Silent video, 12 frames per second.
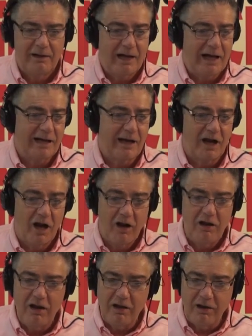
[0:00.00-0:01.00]
I got a
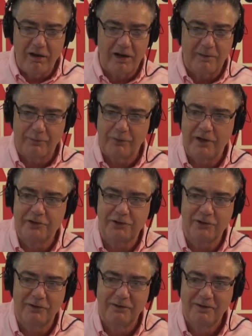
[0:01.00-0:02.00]
lot of
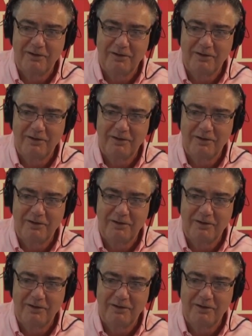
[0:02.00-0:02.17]
pressure,